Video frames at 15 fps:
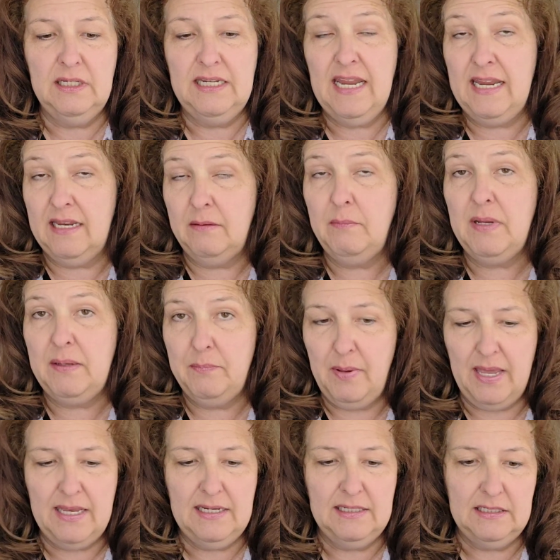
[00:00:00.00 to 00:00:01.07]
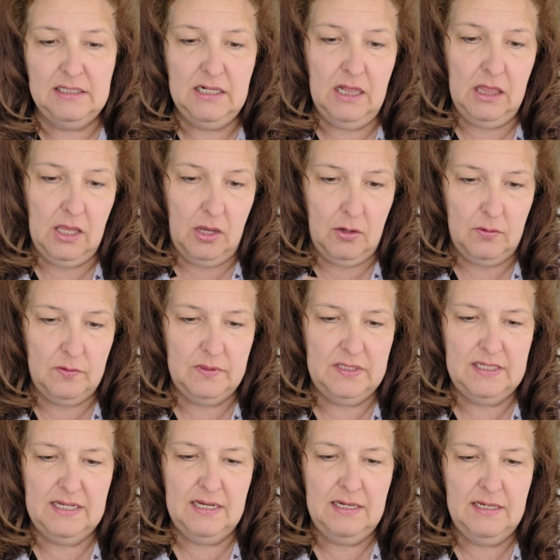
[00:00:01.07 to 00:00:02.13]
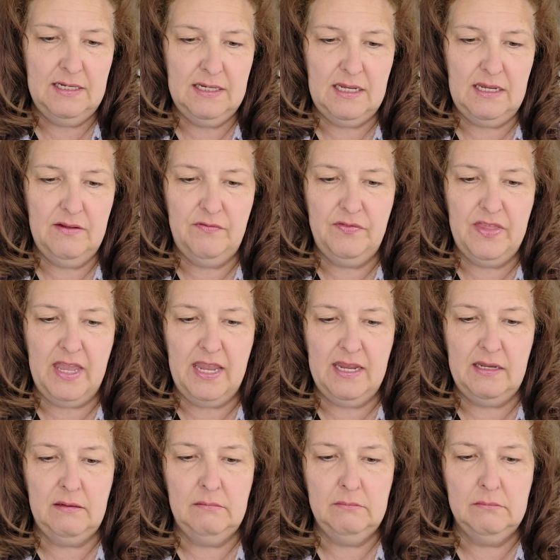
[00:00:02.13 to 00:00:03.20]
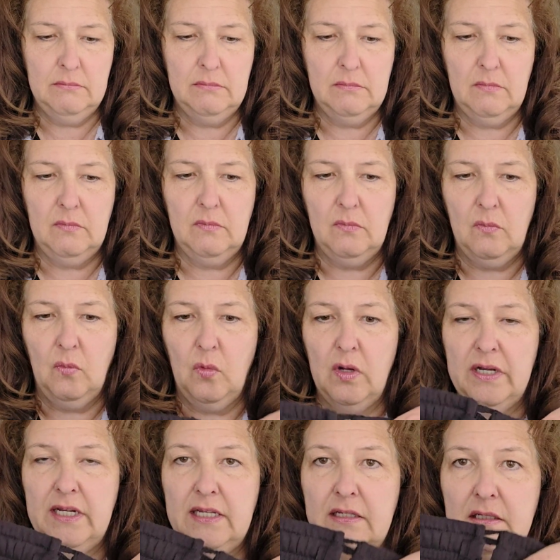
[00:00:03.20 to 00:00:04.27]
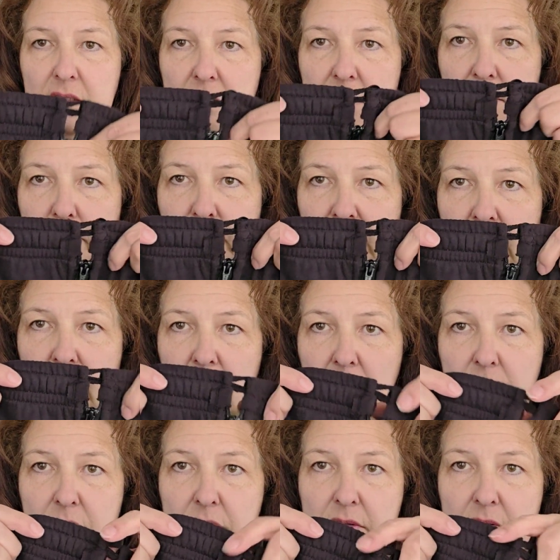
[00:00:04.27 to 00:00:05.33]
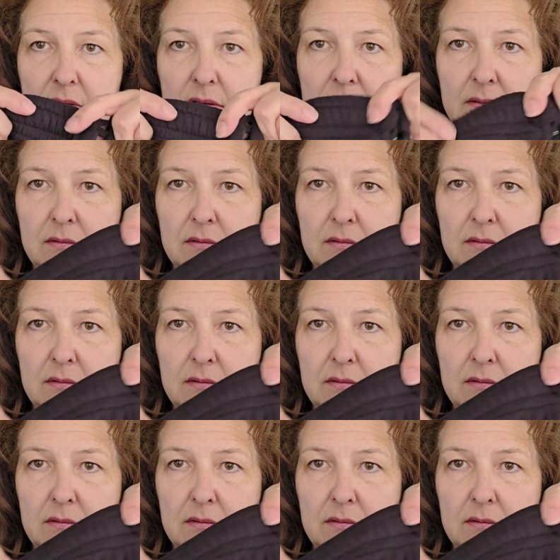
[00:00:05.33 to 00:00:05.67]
can be buttoned closed if they want it to be closed.